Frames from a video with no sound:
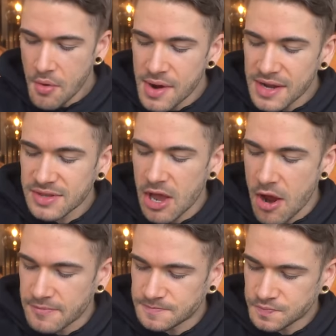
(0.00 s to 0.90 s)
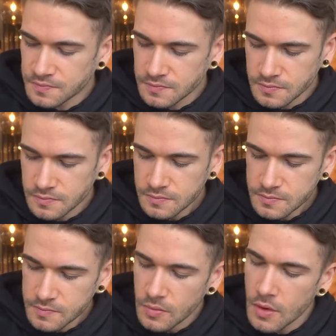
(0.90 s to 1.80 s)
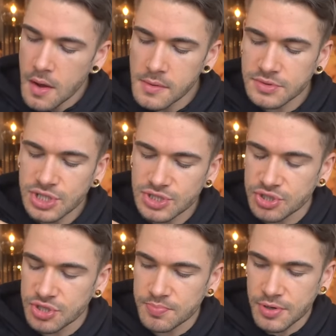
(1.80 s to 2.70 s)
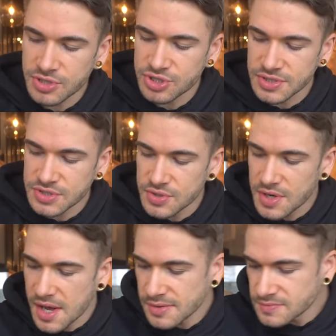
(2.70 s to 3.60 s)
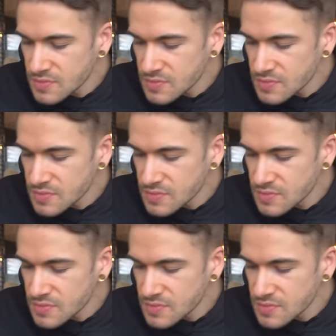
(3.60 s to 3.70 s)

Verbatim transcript: right there. Such a good portion of tuna,